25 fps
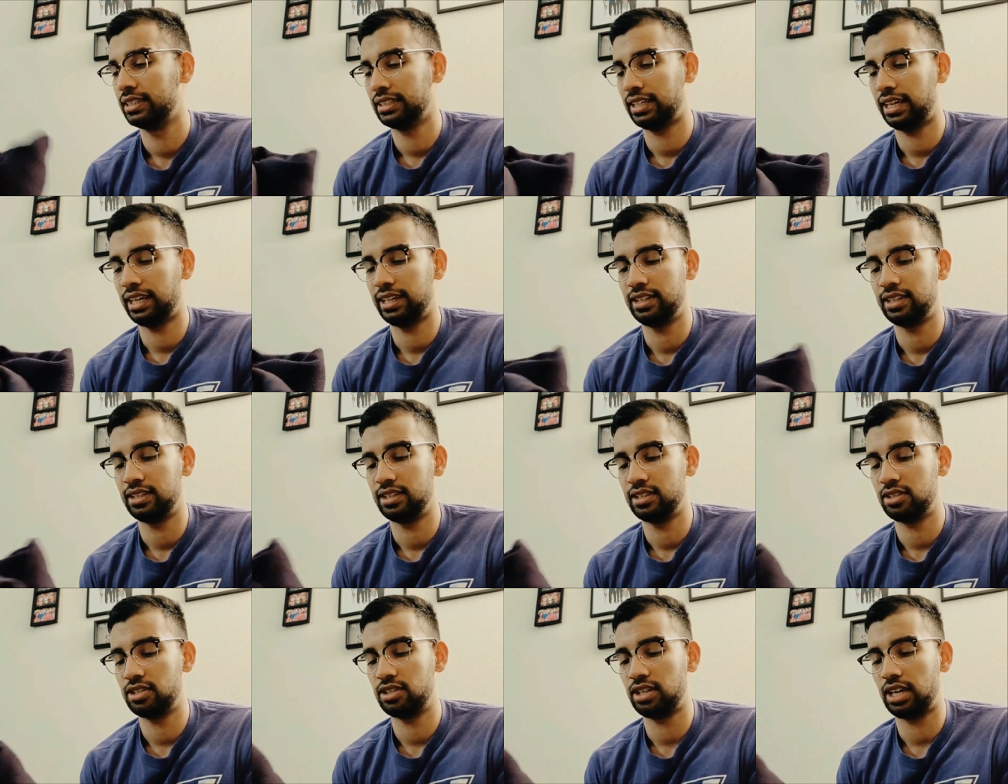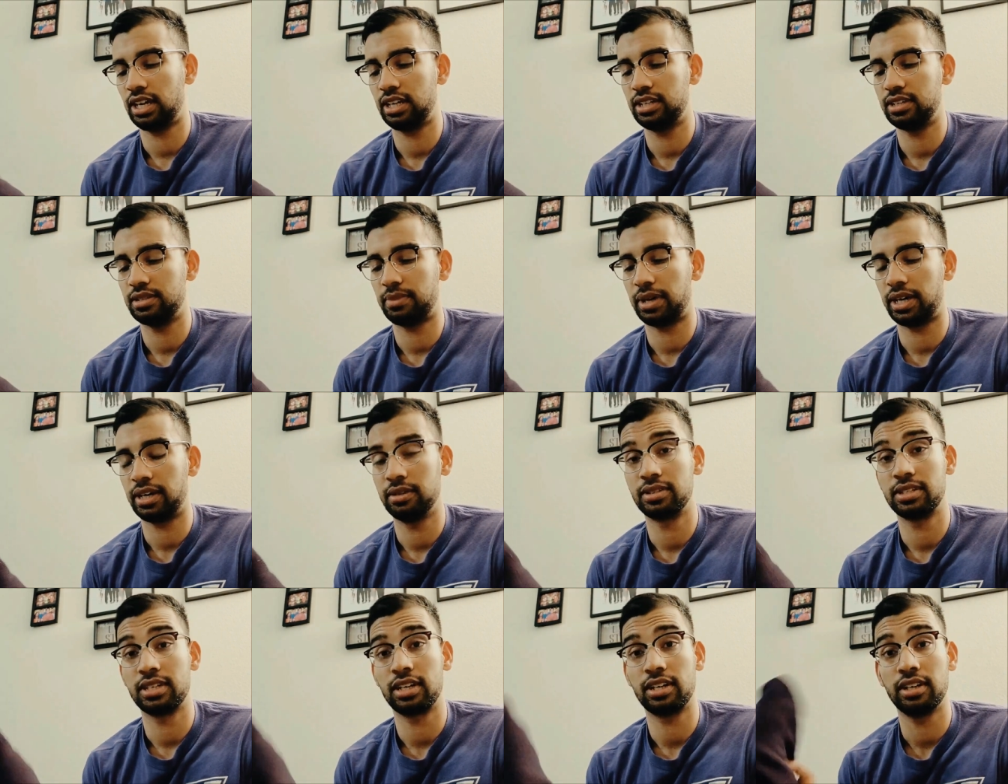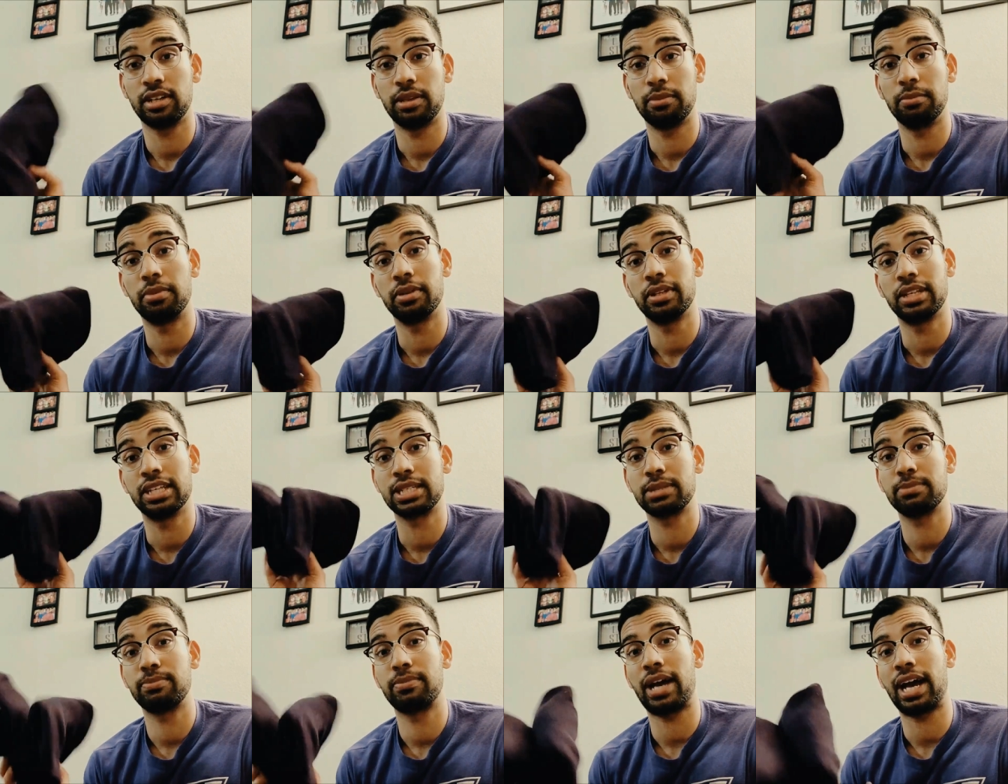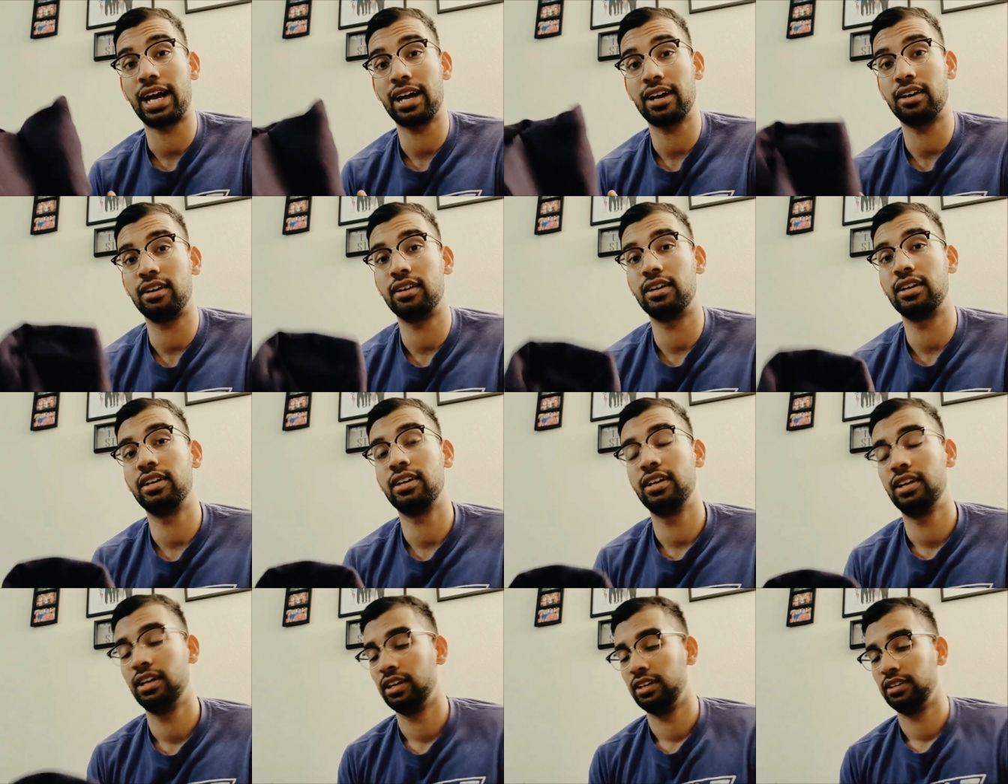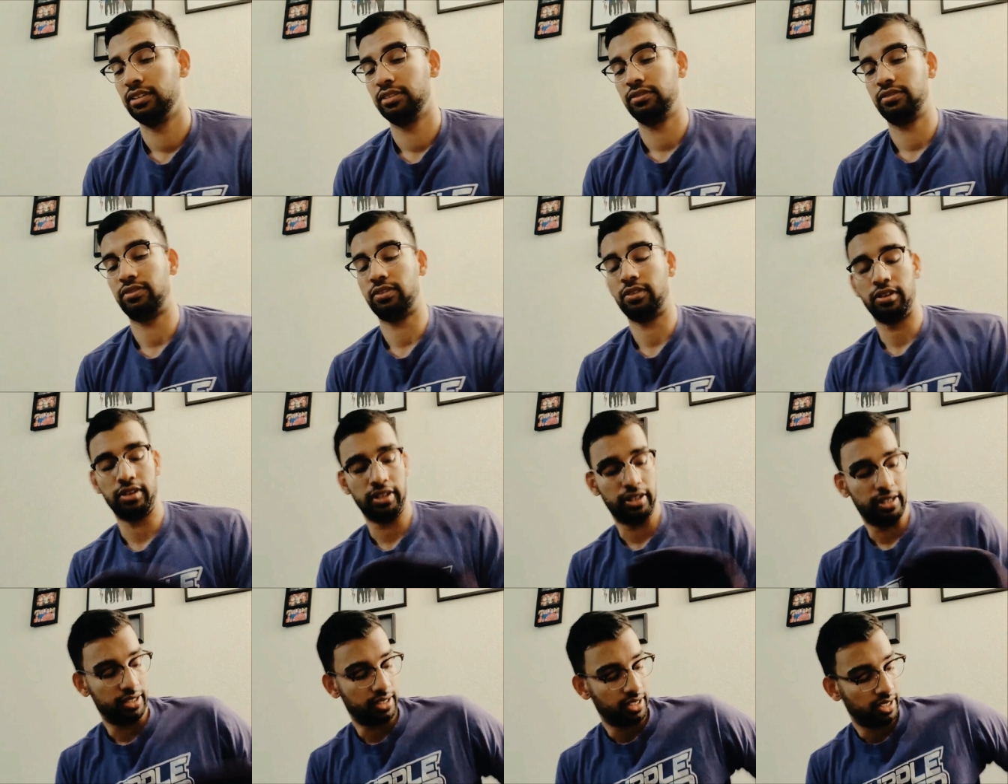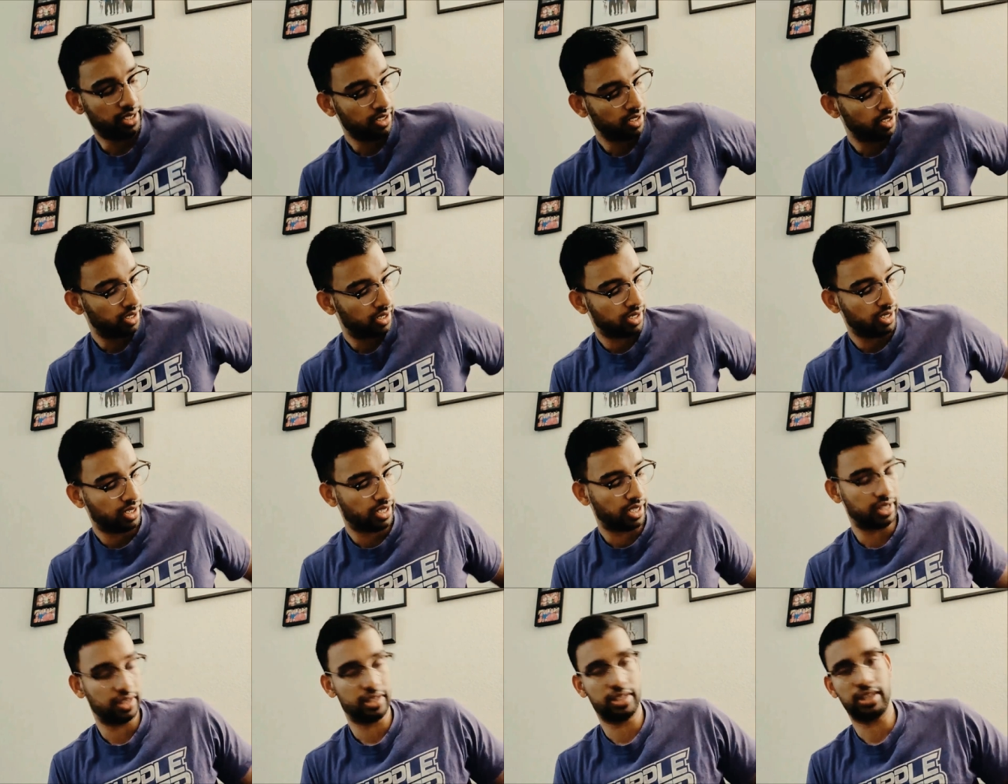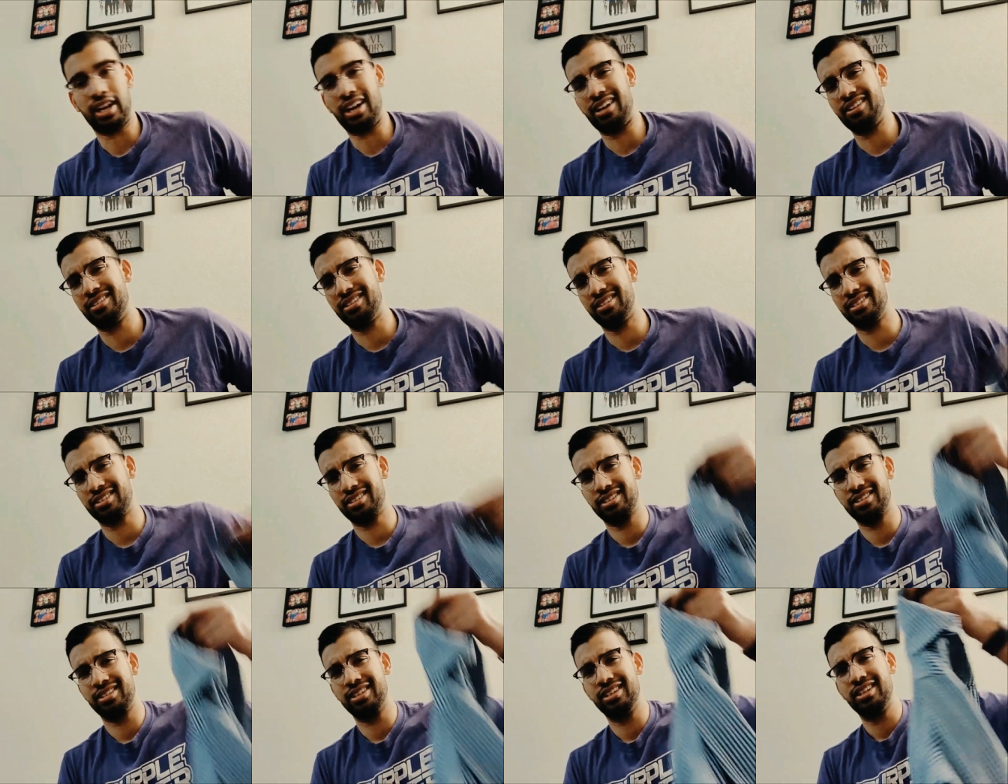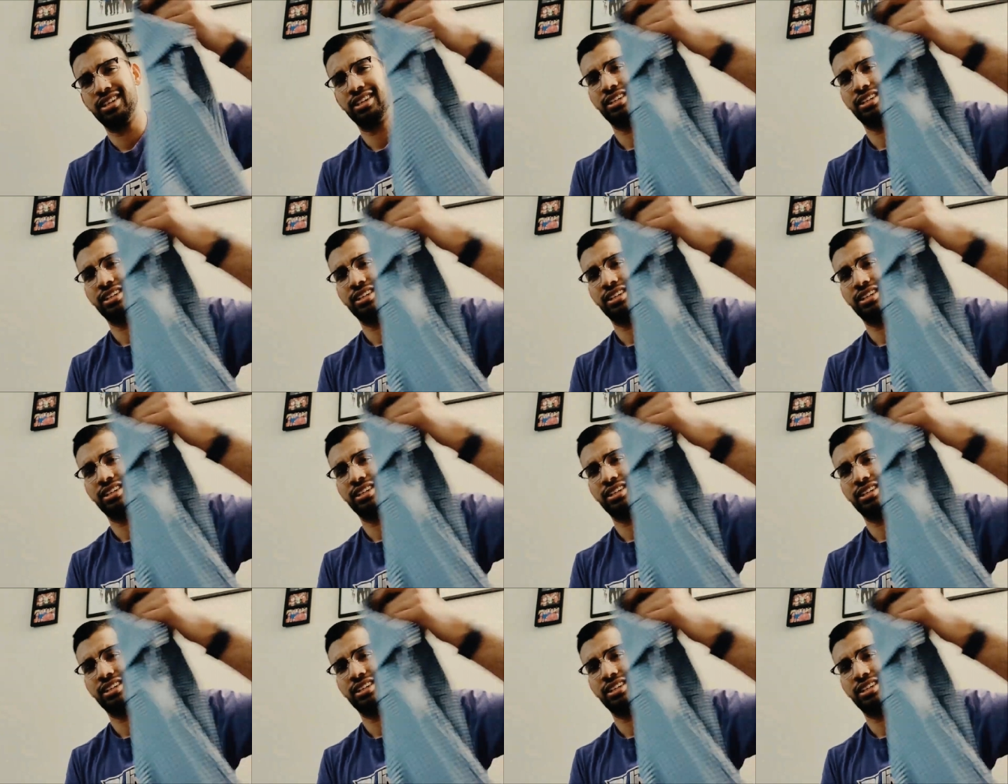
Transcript: and then just change in my hotel and put this back on for the dinner, and then I'll just